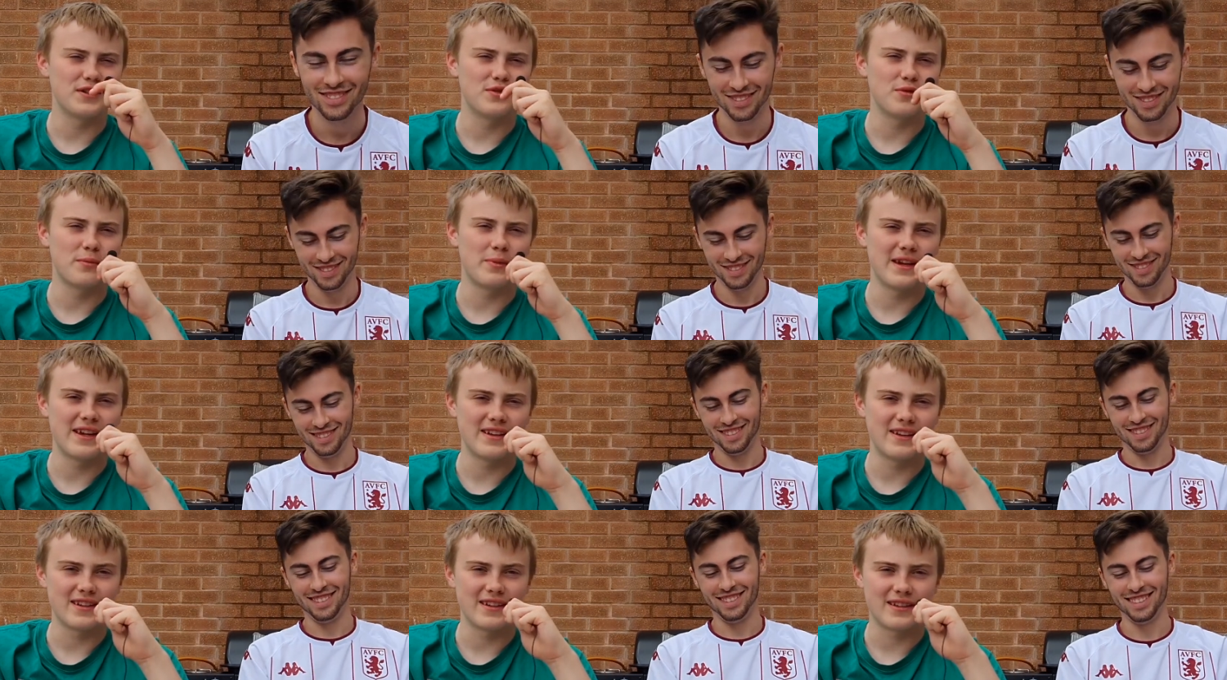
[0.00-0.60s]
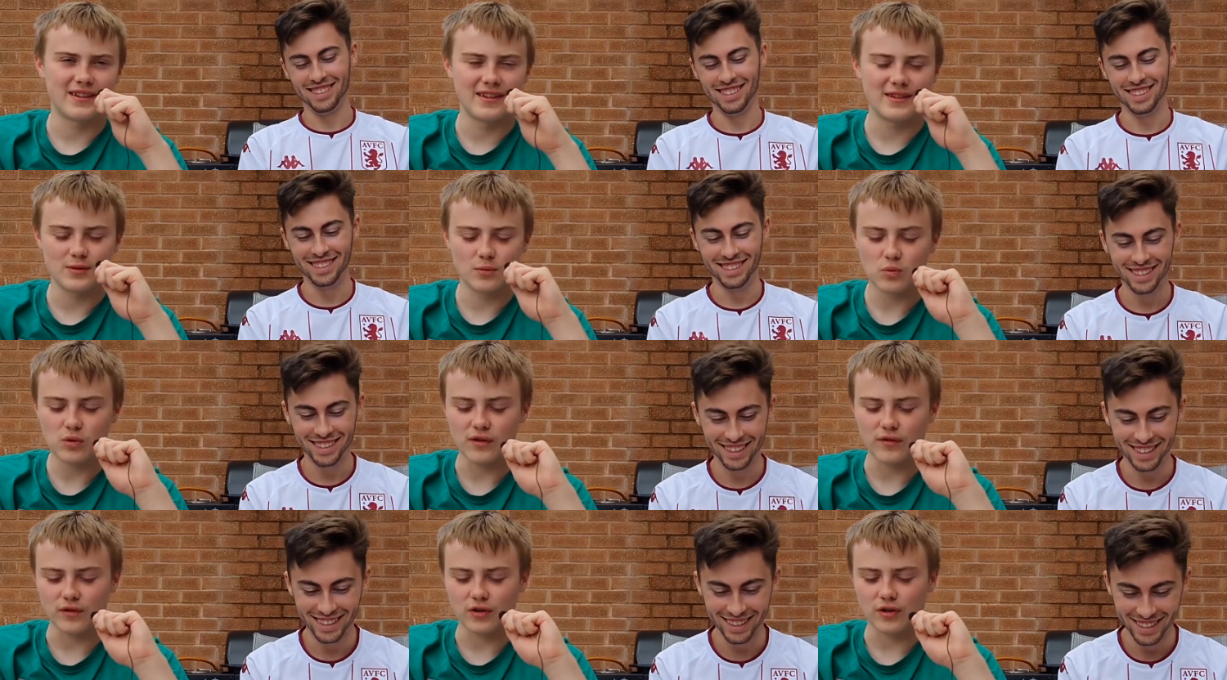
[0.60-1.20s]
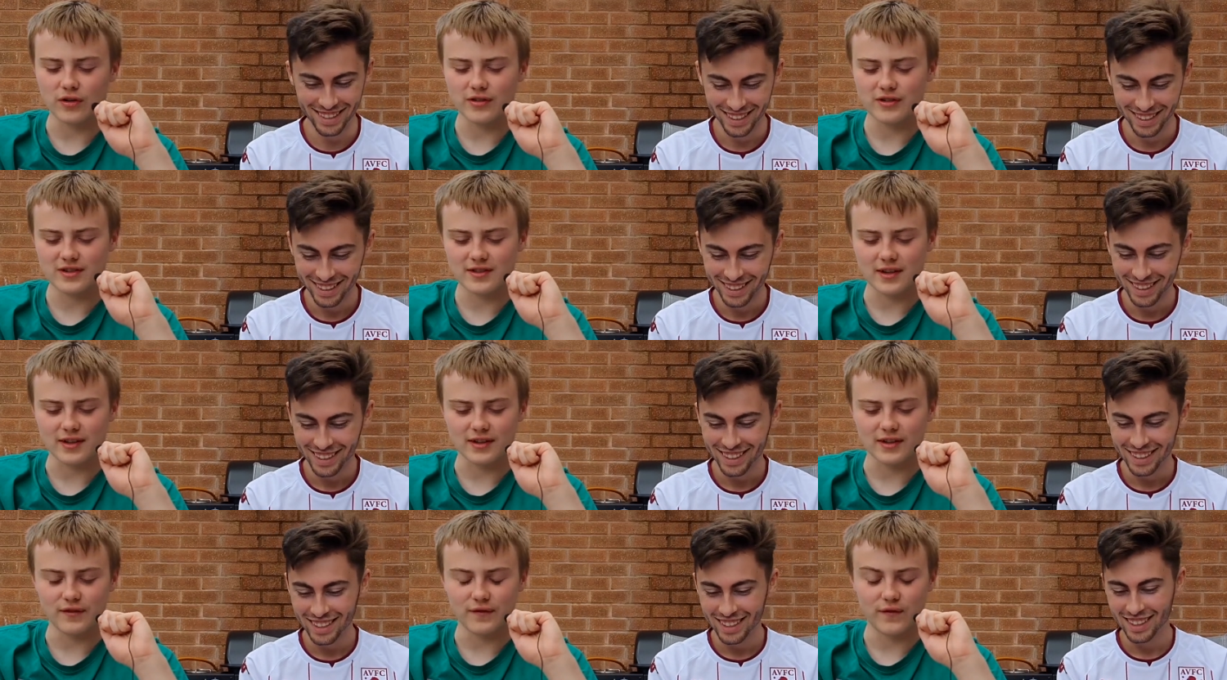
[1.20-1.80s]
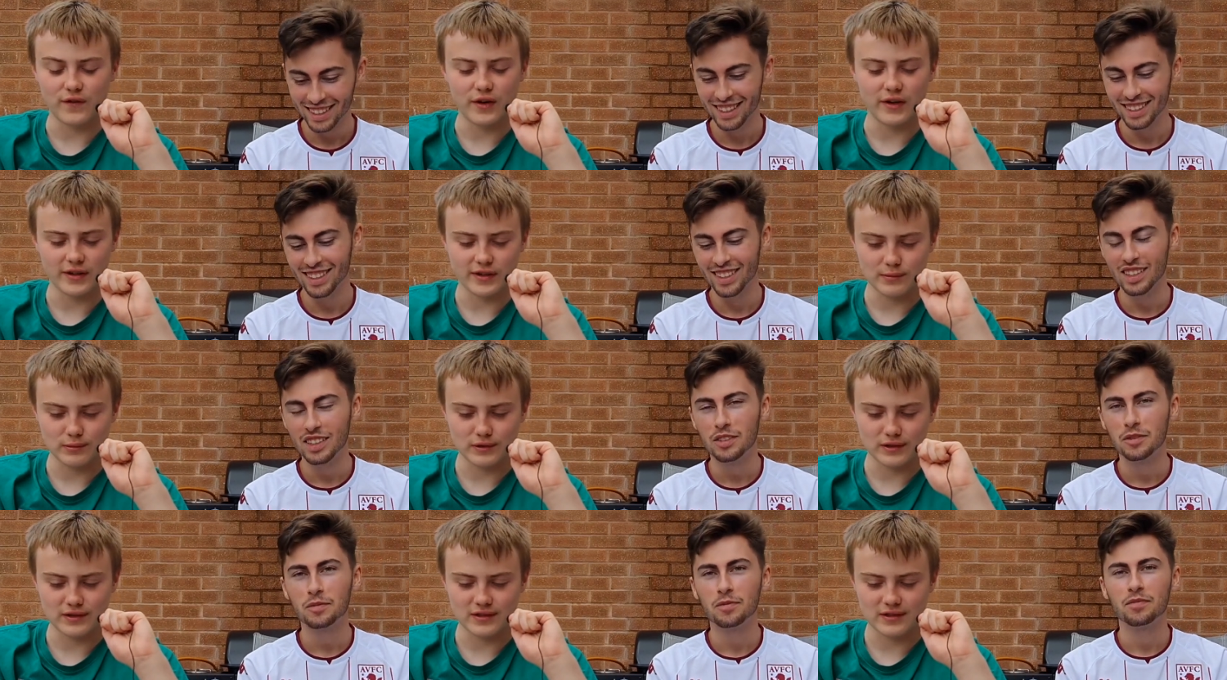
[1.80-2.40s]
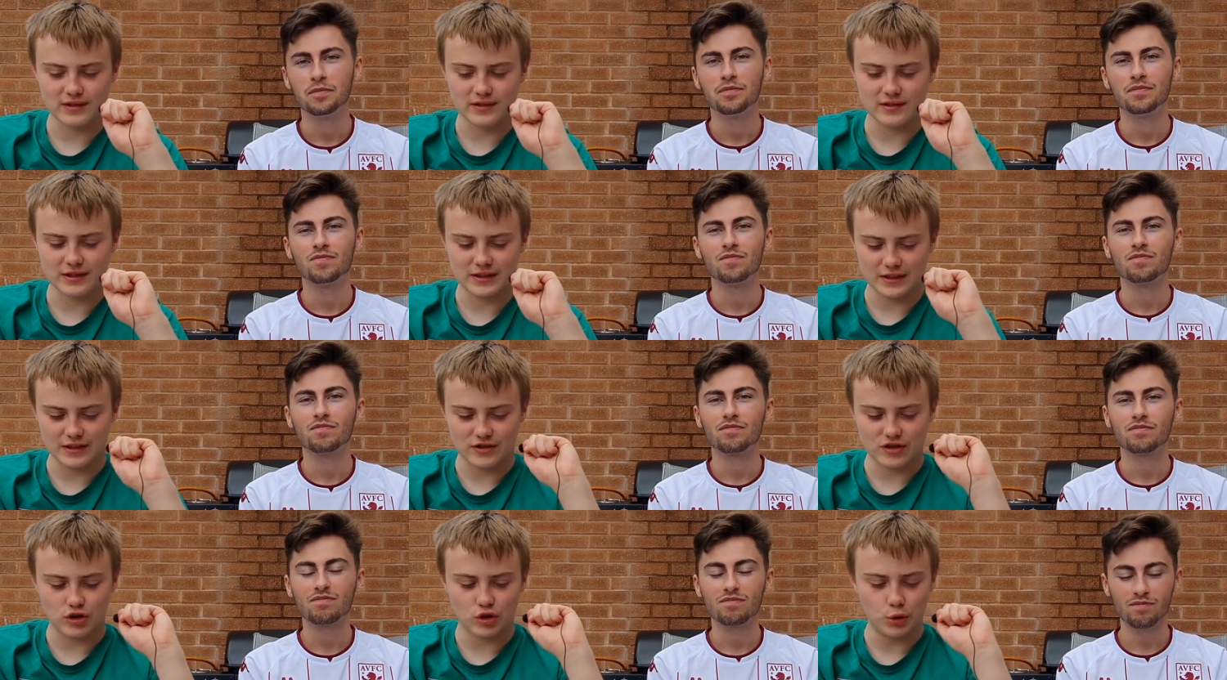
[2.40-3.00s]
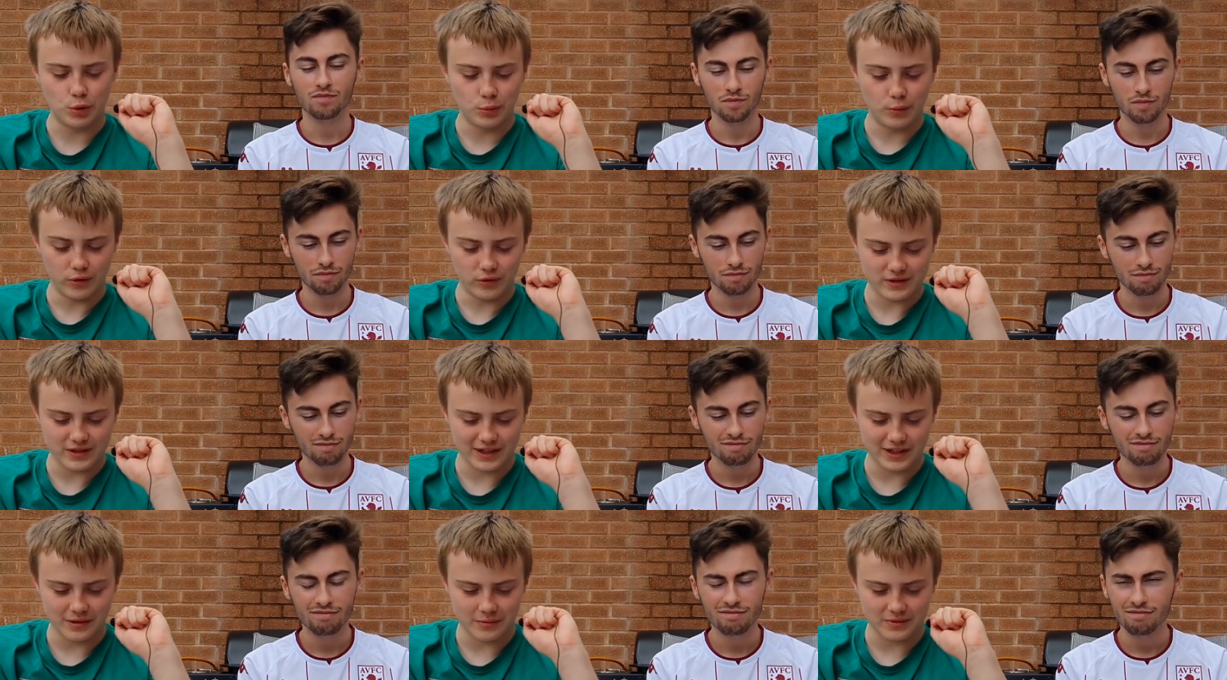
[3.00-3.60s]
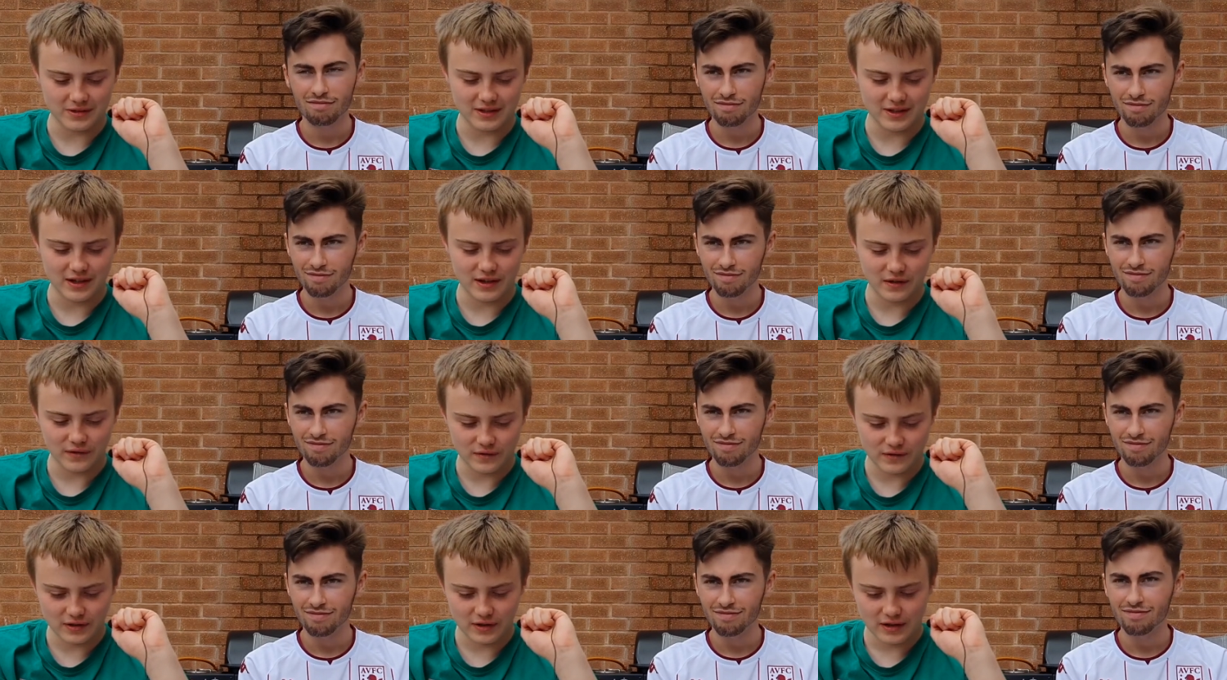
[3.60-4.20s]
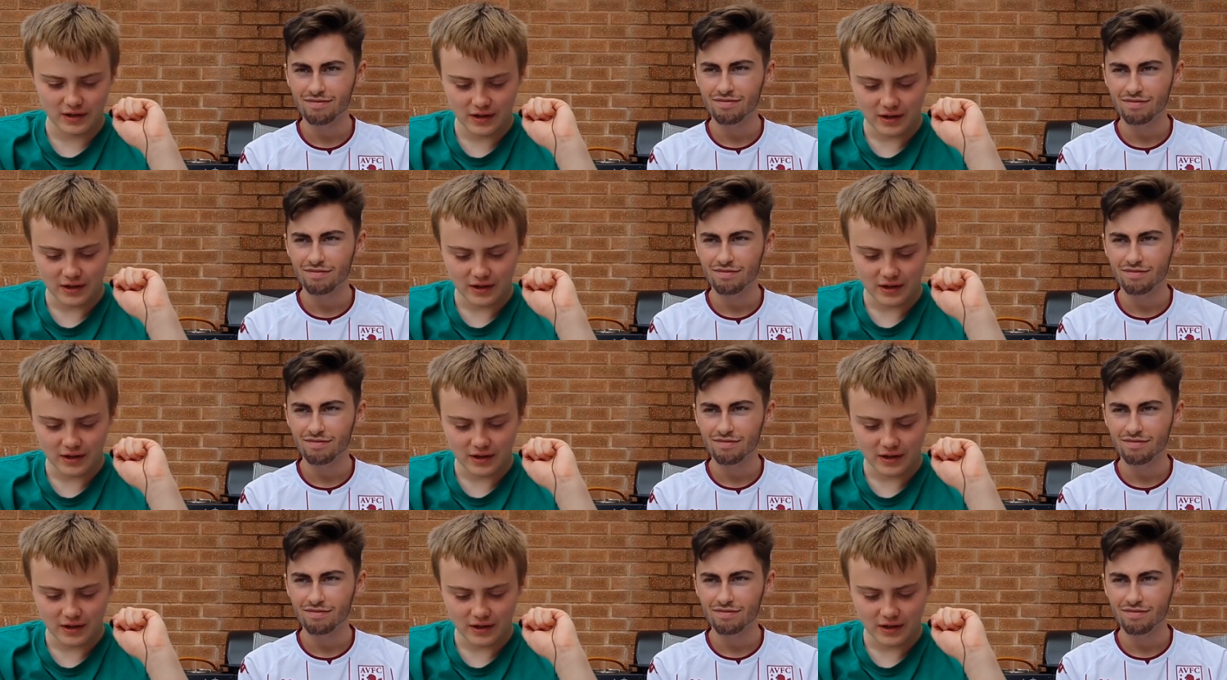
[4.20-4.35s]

Speaker 1: pickings. We've got second and first place. There's two more teams left.